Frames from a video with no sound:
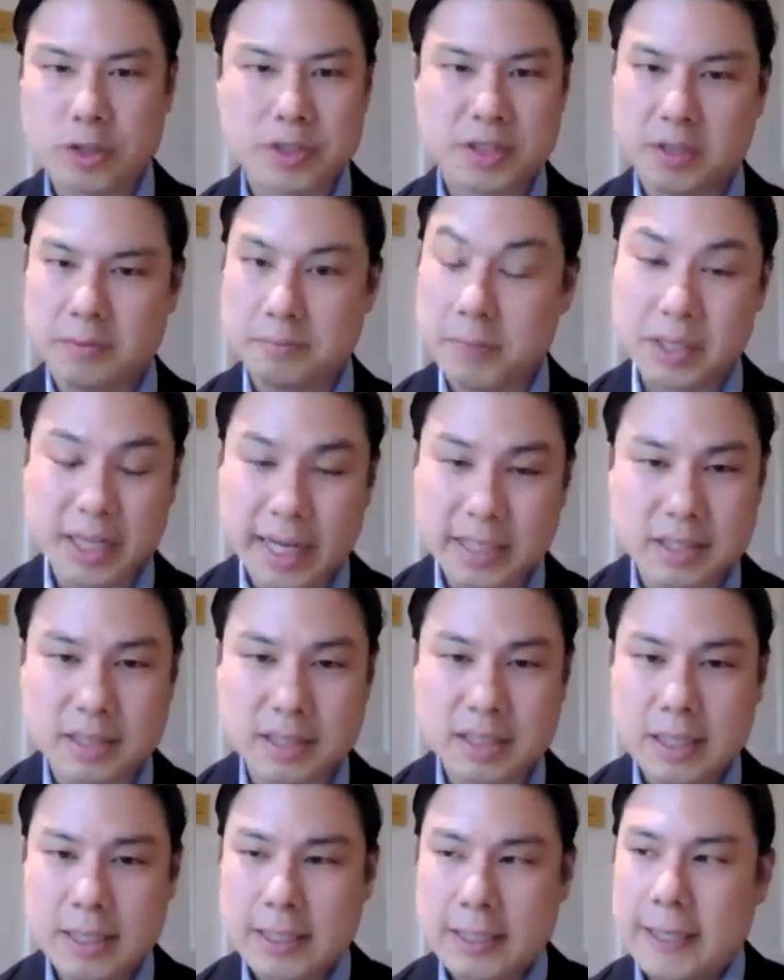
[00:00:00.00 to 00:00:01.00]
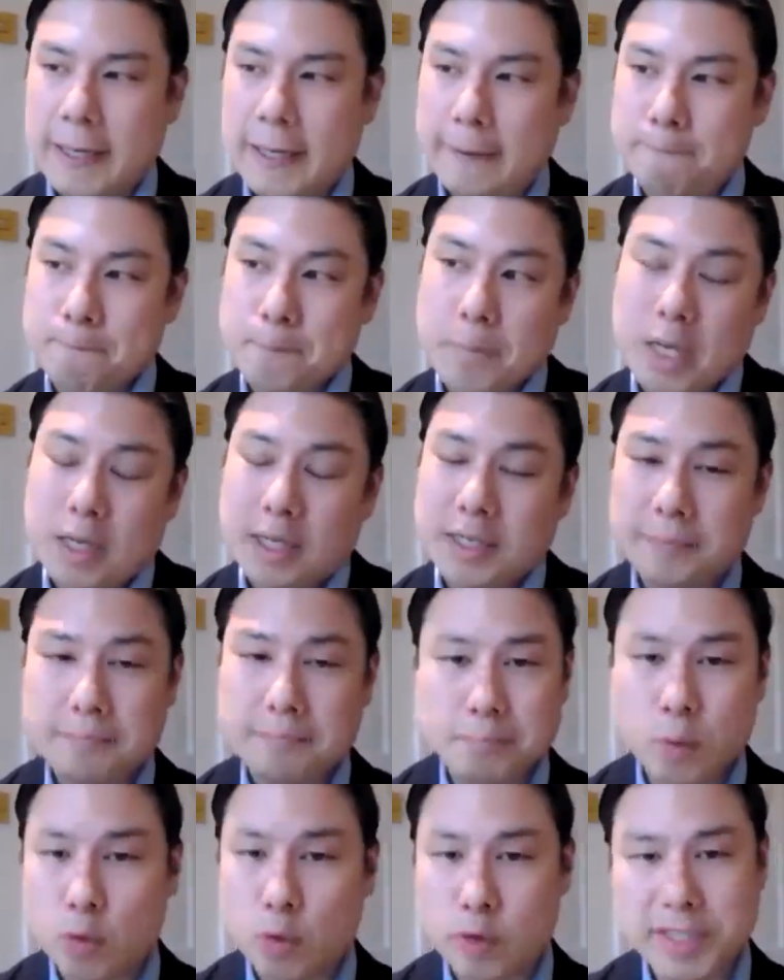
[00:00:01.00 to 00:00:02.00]
And in more
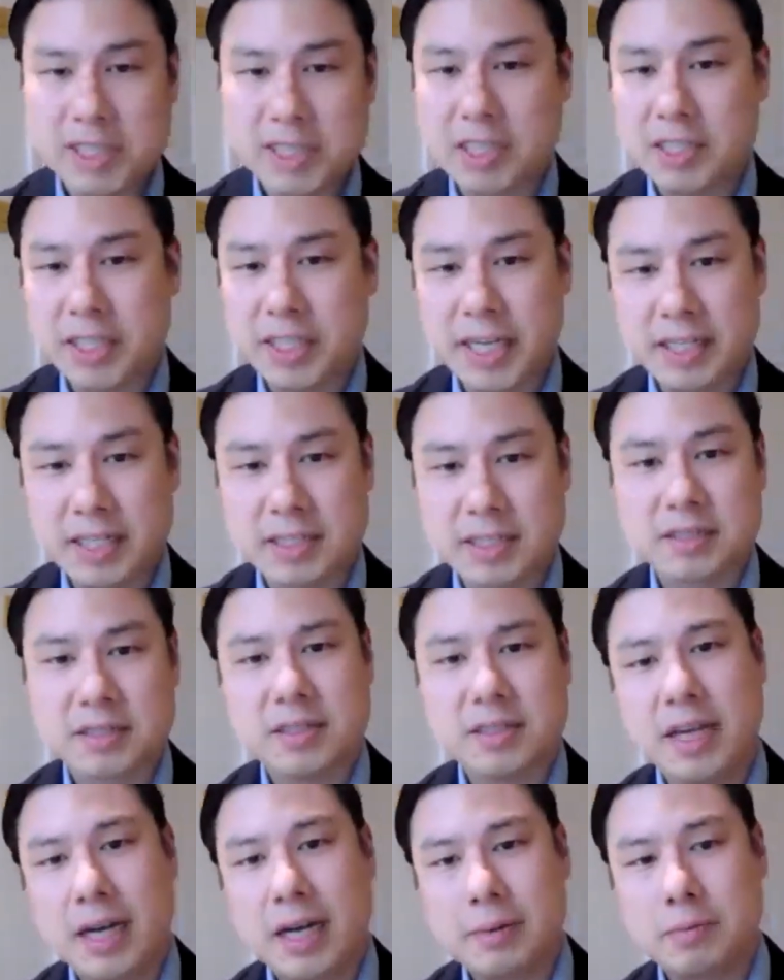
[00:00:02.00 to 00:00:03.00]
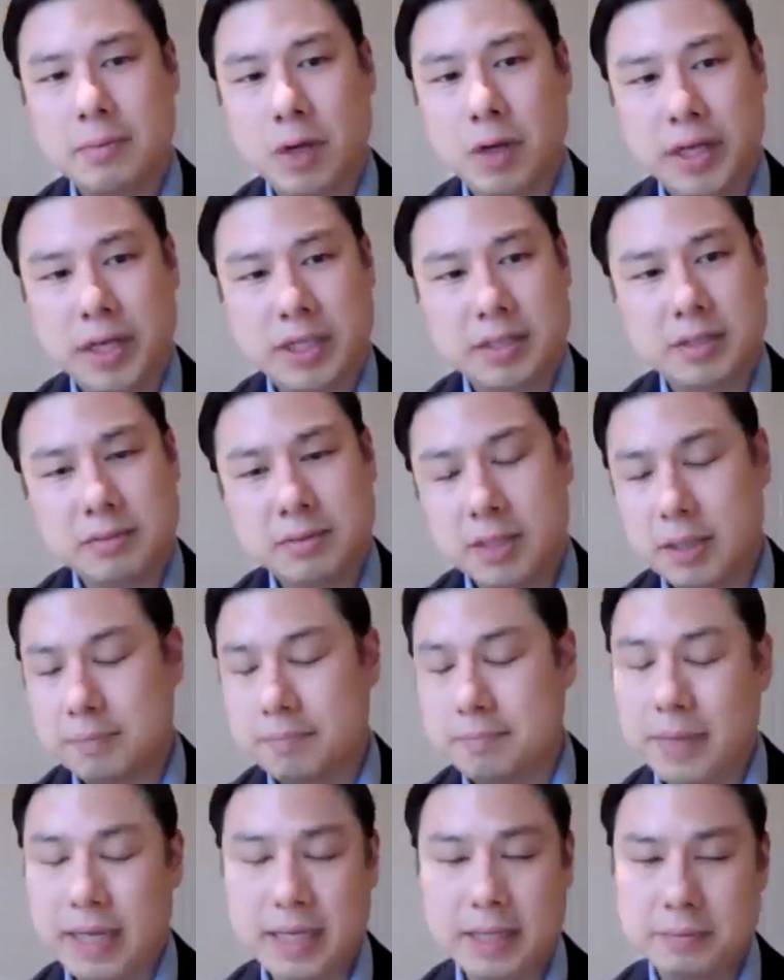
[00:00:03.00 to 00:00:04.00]
recent years, like
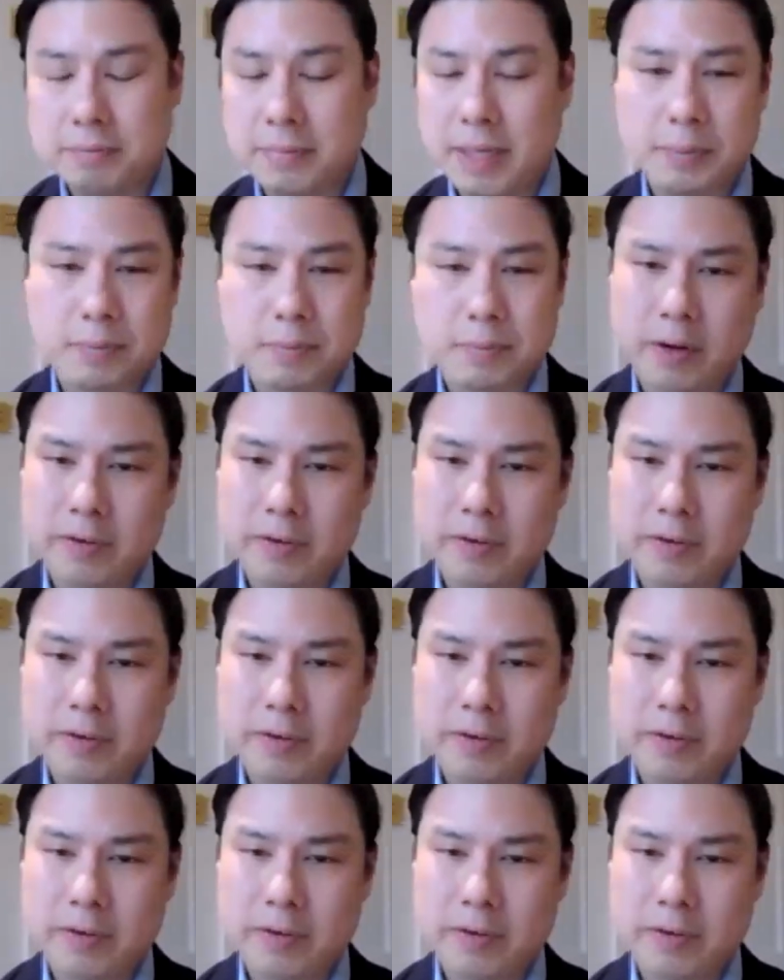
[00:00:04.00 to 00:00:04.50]
many private